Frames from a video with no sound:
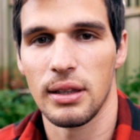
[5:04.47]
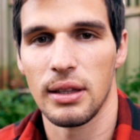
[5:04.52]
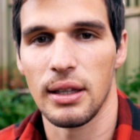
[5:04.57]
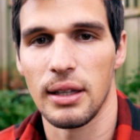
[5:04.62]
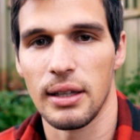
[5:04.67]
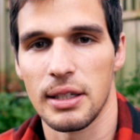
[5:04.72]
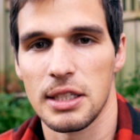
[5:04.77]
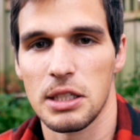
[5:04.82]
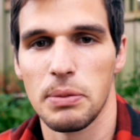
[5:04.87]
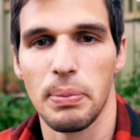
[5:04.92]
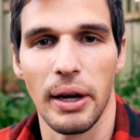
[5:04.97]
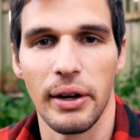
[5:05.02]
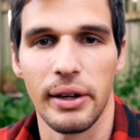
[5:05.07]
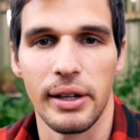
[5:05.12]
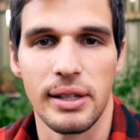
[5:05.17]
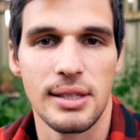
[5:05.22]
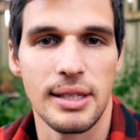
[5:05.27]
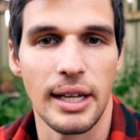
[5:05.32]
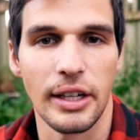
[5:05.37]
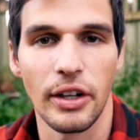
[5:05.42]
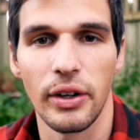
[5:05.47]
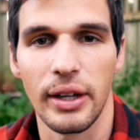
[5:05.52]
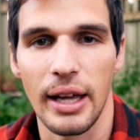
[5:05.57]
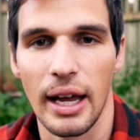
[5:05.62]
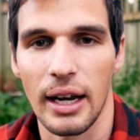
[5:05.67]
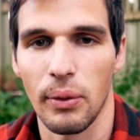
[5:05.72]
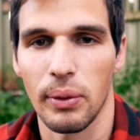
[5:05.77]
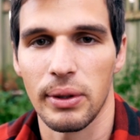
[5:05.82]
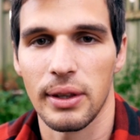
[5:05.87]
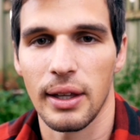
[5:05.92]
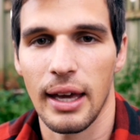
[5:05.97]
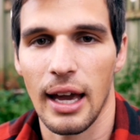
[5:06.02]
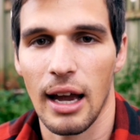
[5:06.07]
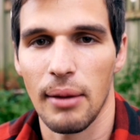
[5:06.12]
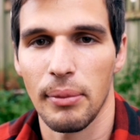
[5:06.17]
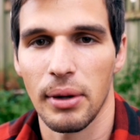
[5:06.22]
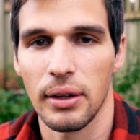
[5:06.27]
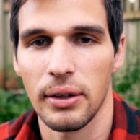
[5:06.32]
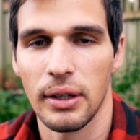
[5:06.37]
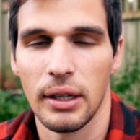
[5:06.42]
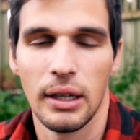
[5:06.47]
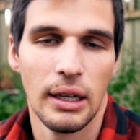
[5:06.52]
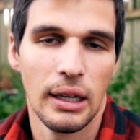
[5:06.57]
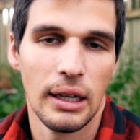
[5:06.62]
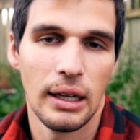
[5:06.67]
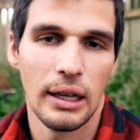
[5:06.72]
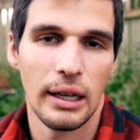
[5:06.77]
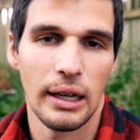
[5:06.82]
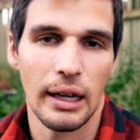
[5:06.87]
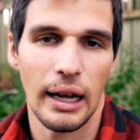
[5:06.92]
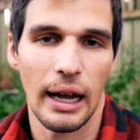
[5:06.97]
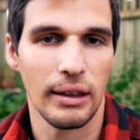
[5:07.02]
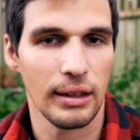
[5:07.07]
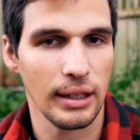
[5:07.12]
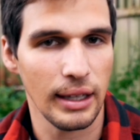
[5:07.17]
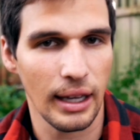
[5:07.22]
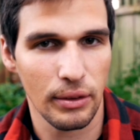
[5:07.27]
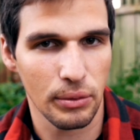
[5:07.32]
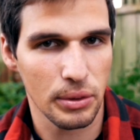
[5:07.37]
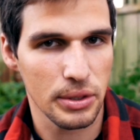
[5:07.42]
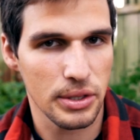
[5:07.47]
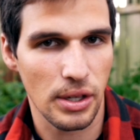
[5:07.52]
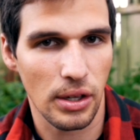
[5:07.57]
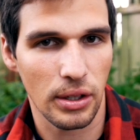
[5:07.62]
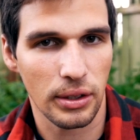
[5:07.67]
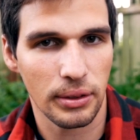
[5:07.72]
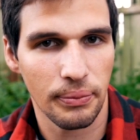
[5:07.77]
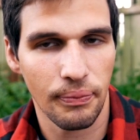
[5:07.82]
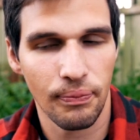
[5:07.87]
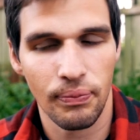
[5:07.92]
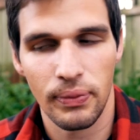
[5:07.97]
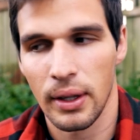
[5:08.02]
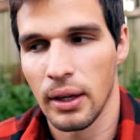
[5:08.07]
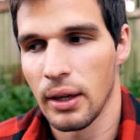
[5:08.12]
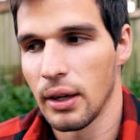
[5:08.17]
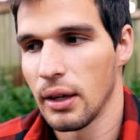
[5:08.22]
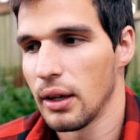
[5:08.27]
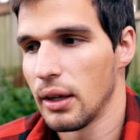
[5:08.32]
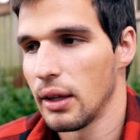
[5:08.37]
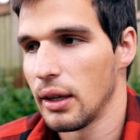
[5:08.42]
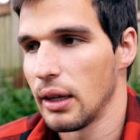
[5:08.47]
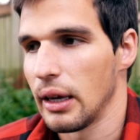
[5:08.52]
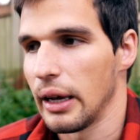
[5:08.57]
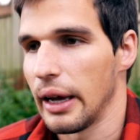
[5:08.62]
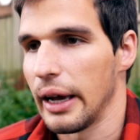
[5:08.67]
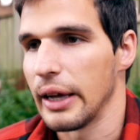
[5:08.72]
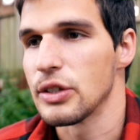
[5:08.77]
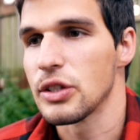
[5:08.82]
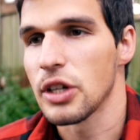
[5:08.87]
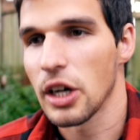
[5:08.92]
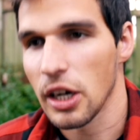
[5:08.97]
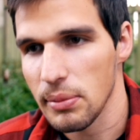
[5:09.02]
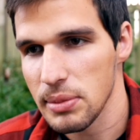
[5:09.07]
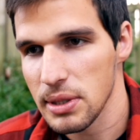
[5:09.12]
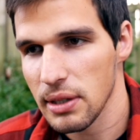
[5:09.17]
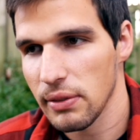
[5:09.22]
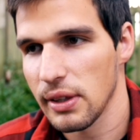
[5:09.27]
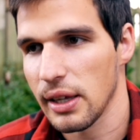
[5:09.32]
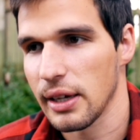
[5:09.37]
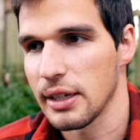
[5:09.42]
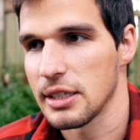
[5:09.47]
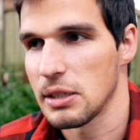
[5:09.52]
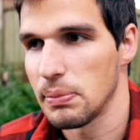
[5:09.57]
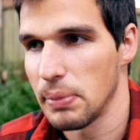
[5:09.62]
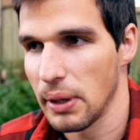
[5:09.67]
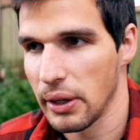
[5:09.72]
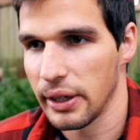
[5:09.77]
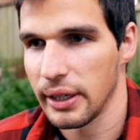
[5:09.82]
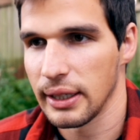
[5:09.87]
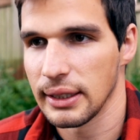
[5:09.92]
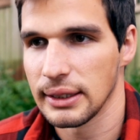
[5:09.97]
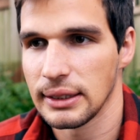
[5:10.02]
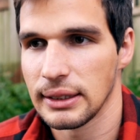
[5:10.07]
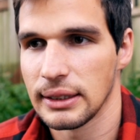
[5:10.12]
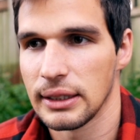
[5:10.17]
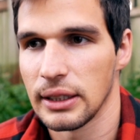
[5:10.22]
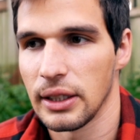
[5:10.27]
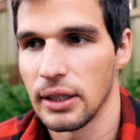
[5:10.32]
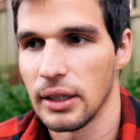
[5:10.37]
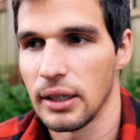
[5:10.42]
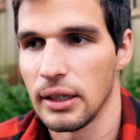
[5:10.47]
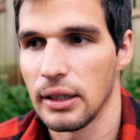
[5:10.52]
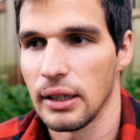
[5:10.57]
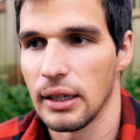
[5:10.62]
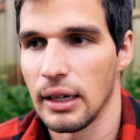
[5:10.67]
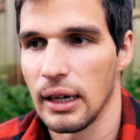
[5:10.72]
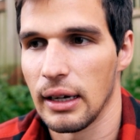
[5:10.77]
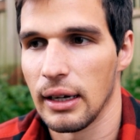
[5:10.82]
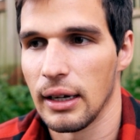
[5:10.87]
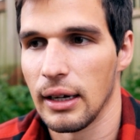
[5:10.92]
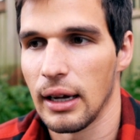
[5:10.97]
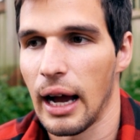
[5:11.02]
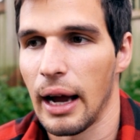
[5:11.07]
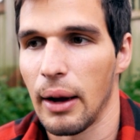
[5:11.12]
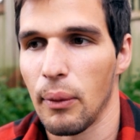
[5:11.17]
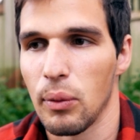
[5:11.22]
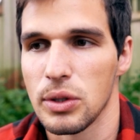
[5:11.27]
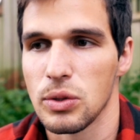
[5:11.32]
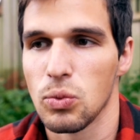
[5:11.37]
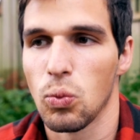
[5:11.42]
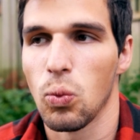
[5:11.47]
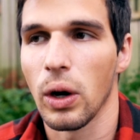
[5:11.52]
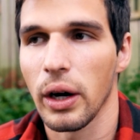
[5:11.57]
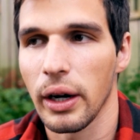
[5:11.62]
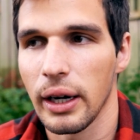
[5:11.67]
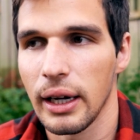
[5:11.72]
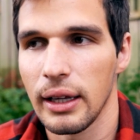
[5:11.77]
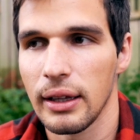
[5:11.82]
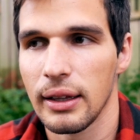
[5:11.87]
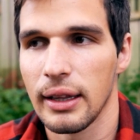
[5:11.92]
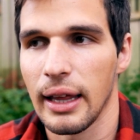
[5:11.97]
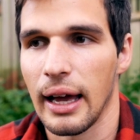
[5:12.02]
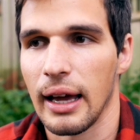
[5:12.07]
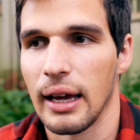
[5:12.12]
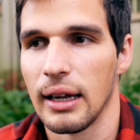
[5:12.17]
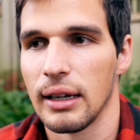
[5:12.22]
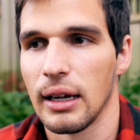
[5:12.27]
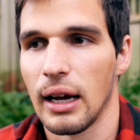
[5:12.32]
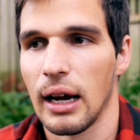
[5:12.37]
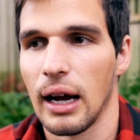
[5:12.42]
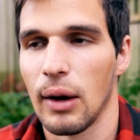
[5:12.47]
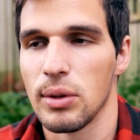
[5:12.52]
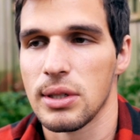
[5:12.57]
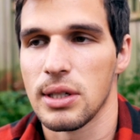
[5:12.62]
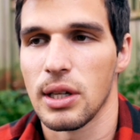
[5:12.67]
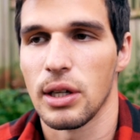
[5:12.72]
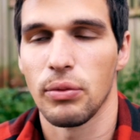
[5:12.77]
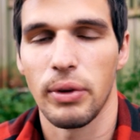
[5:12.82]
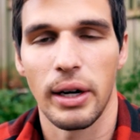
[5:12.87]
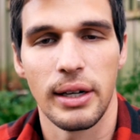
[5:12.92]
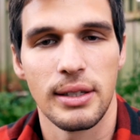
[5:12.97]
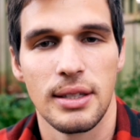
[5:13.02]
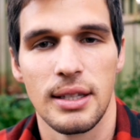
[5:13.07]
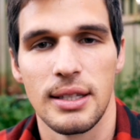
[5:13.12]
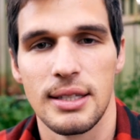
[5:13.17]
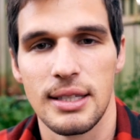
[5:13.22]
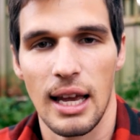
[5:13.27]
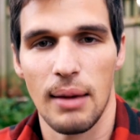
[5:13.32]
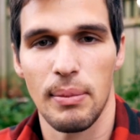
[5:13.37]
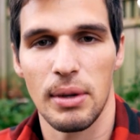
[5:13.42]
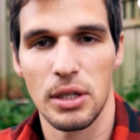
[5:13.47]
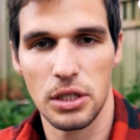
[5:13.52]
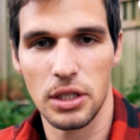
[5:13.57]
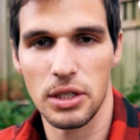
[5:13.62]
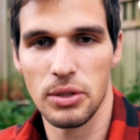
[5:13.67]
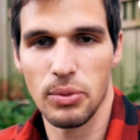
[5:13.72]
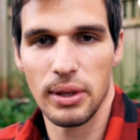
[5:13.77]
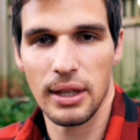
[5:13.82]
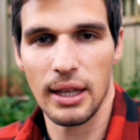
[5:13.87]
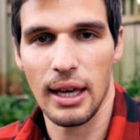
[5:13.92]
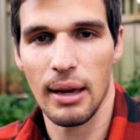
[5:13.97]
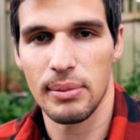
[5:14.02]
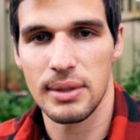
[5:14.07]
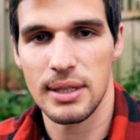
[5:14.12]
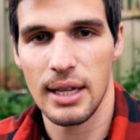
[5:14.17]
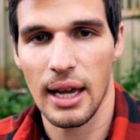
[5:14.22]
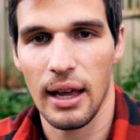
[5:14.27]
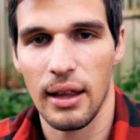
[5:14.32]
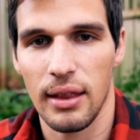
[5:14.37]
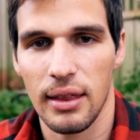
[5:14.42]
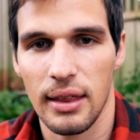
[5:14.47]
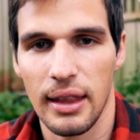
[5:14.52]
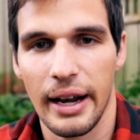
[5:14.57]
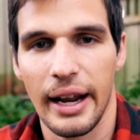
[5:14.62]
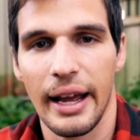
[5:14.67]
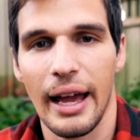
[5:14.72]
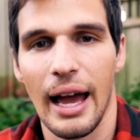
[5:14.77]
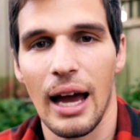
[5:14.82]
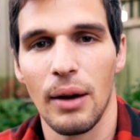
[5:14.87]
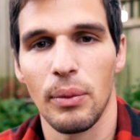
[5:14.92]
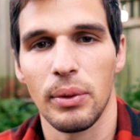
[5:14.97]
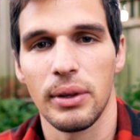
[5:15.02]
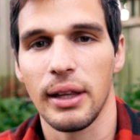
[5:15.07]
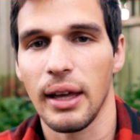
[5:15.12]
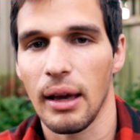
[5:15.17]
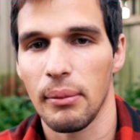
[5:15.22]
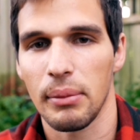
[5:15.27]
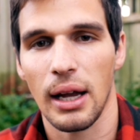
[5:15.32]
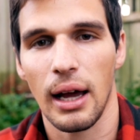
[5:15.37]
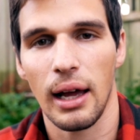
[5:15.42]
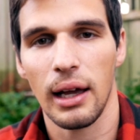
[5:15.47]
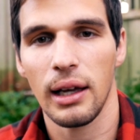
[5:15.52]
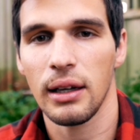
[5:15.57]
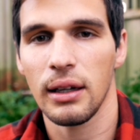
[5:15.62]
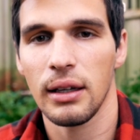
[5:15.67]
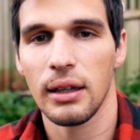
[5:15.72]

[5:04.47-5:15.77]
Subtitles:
the experience that you're getting with the camera and the end result. In terms of the experience, I was worried that I was going to run into the same issues with the M10 that I had with the M9